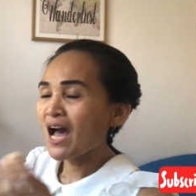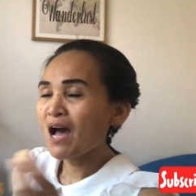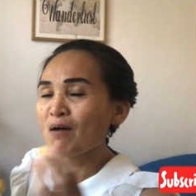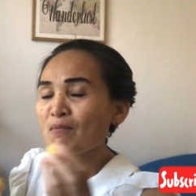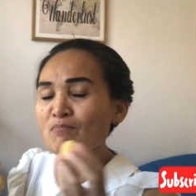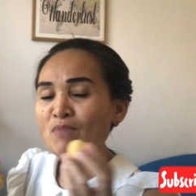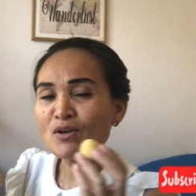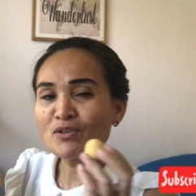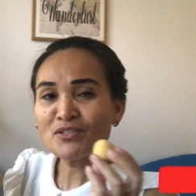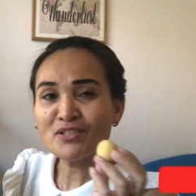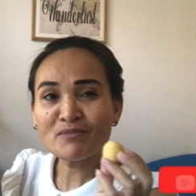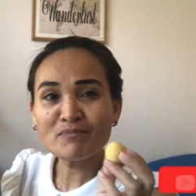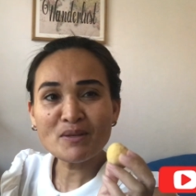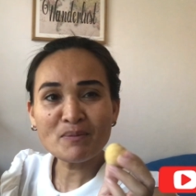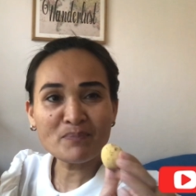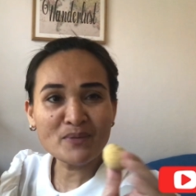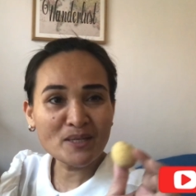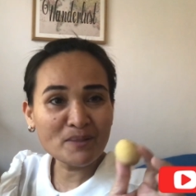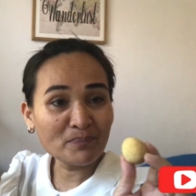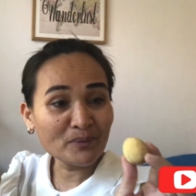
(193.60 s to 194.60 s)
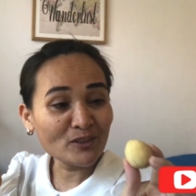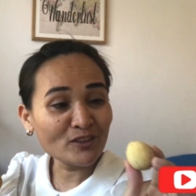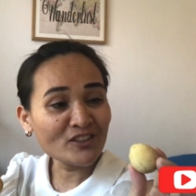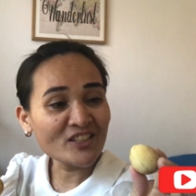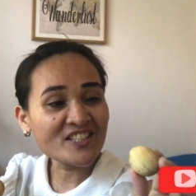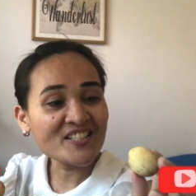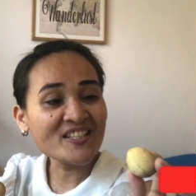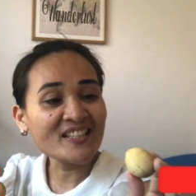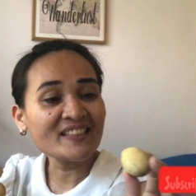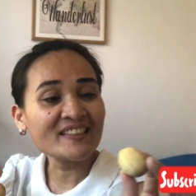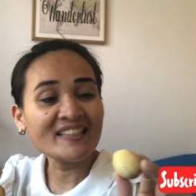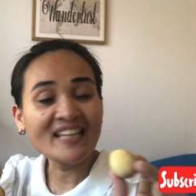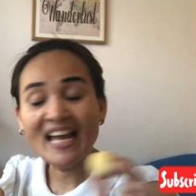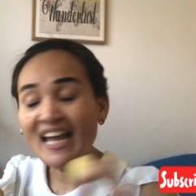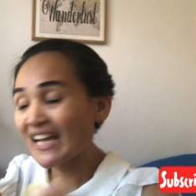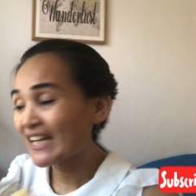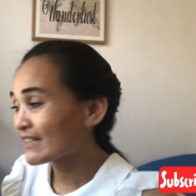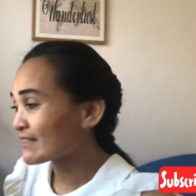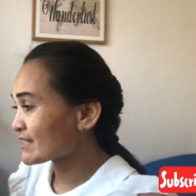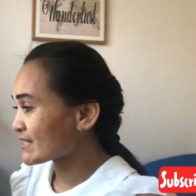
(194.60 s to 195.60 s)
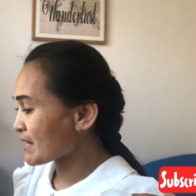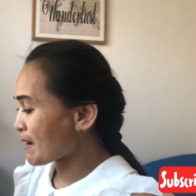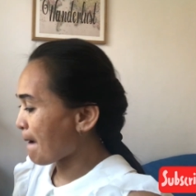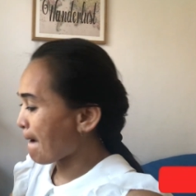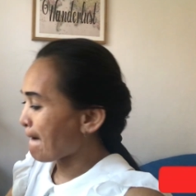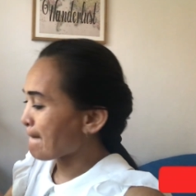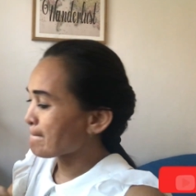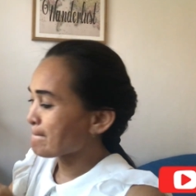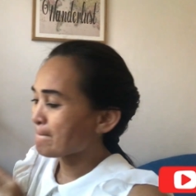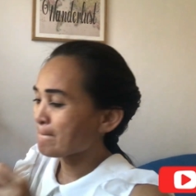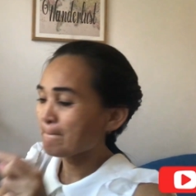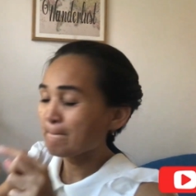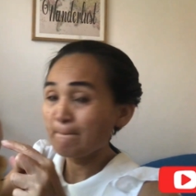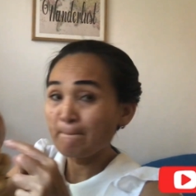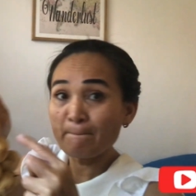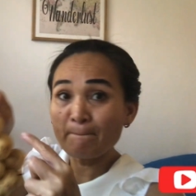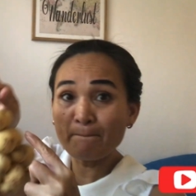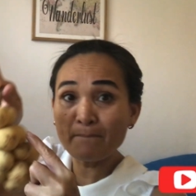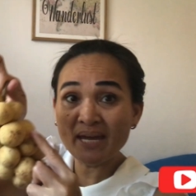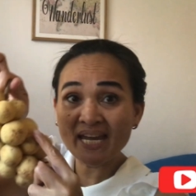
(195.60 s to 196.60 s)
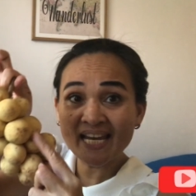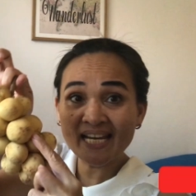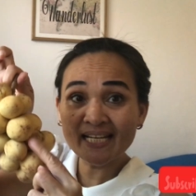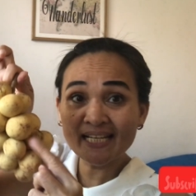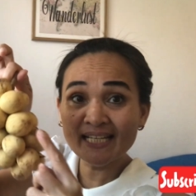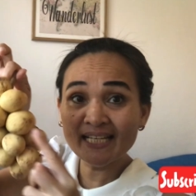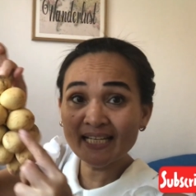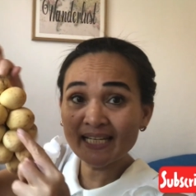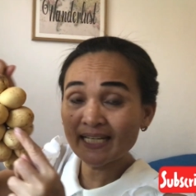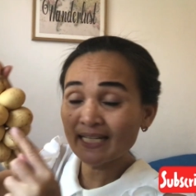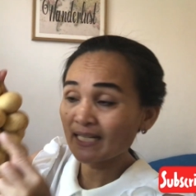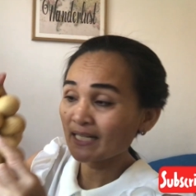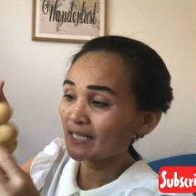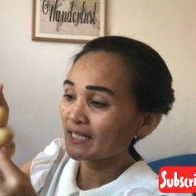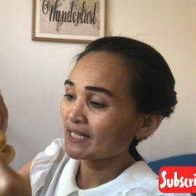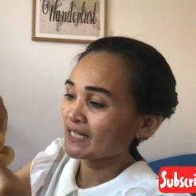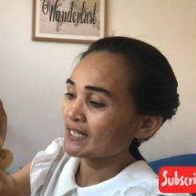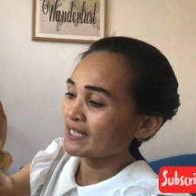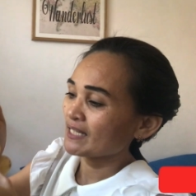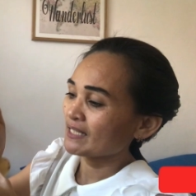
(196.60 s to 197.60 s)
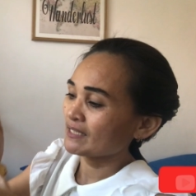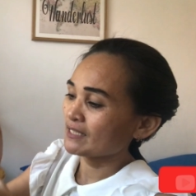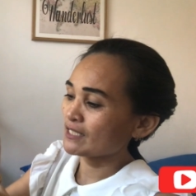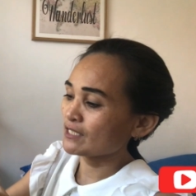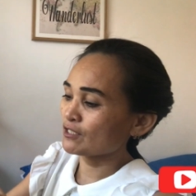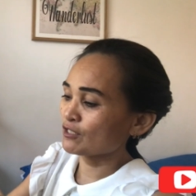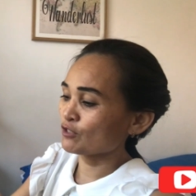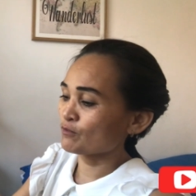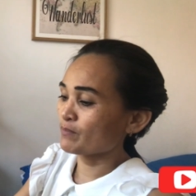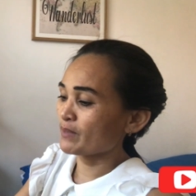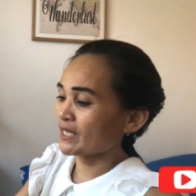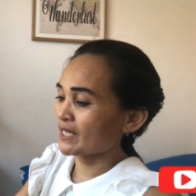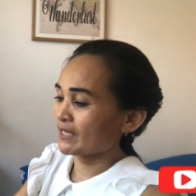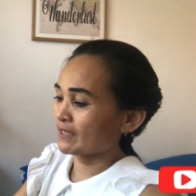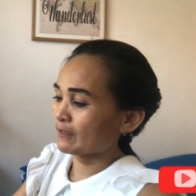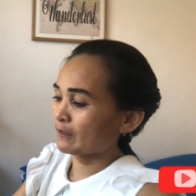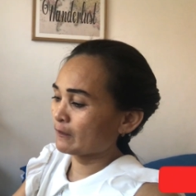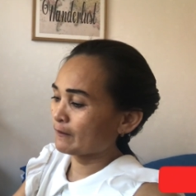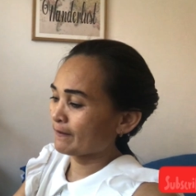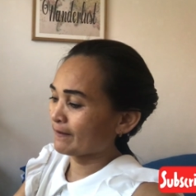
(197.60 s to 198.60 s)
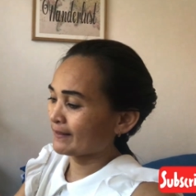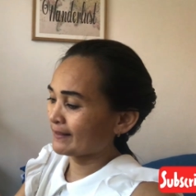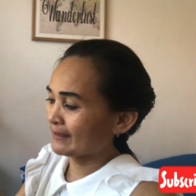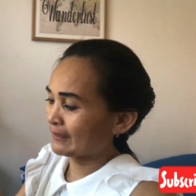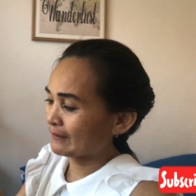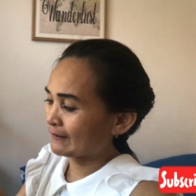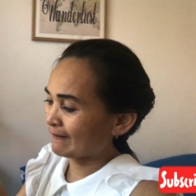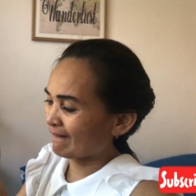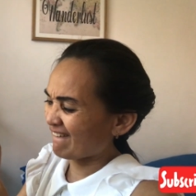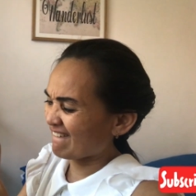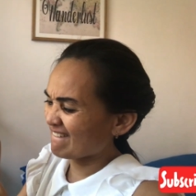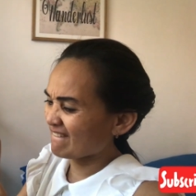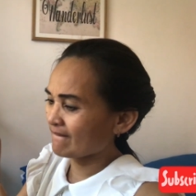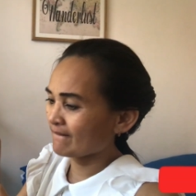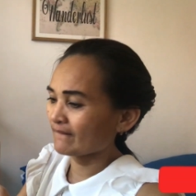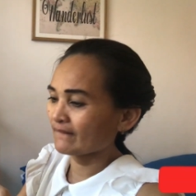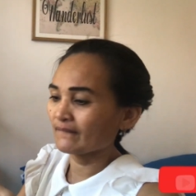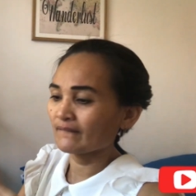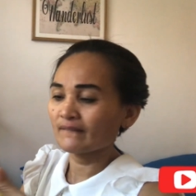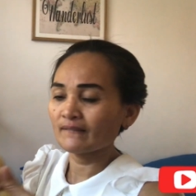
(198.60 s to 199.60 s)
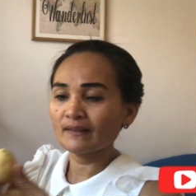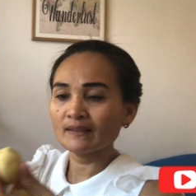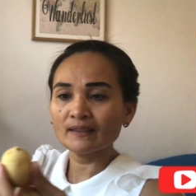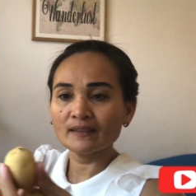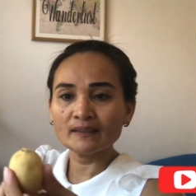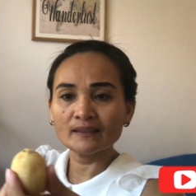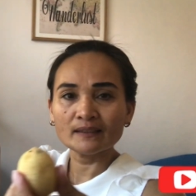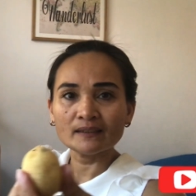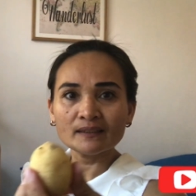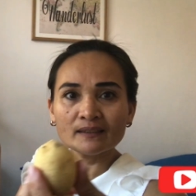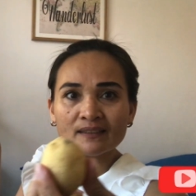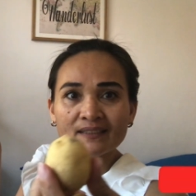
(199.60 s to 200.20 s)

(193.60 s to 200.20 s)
Most of the people doesn't like the big. This is big. Look, look.